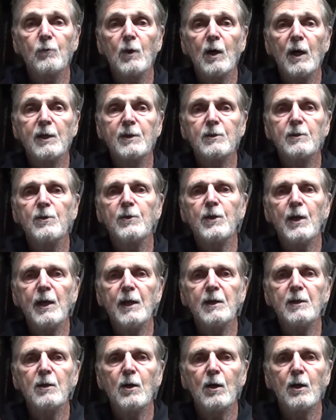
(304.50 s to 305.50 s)
what
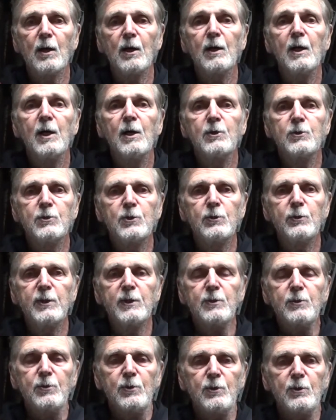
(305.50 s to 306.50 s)
they are
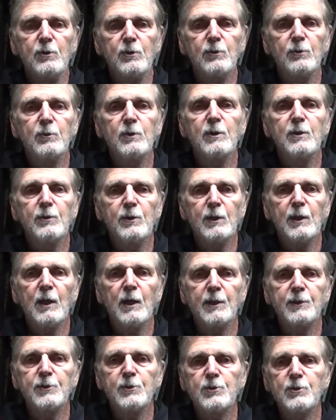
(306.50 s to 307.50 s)
doing to you, the
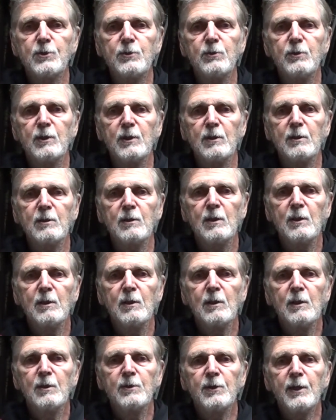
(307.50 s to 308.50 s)
honest student.
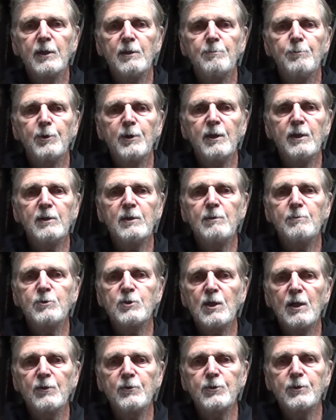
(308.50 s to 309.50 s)
They are putting
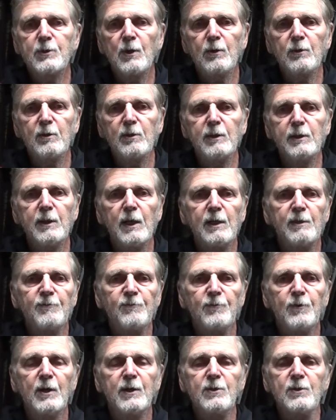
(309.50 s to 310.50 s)
themselves totally at
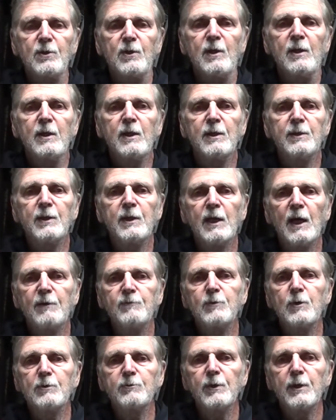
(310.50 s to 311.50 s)
front, and they have
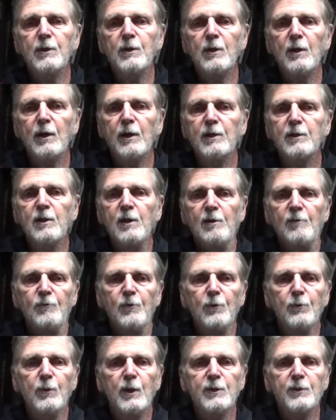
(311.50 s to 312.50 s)
no regard
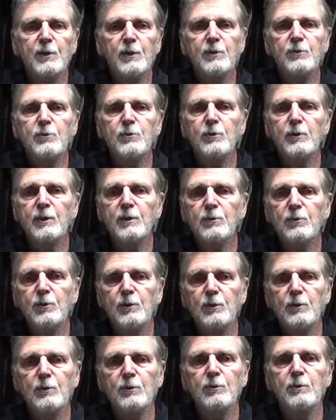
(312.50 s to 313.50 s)
for what they're doing to
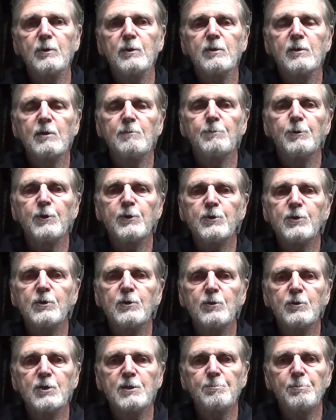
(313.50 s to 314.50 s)
you, the person
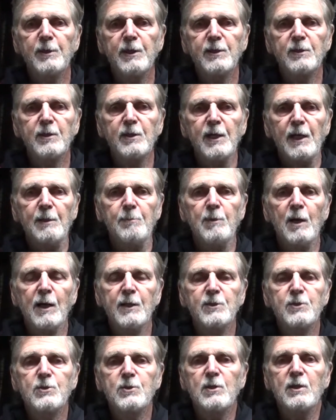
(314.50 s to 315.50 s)
who's playing the game
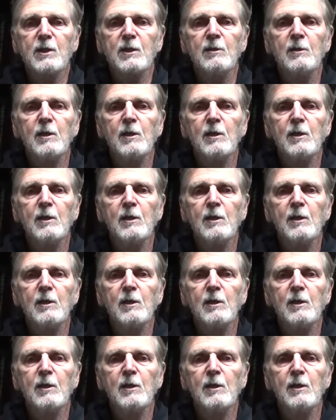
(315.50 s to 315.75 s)
honestly.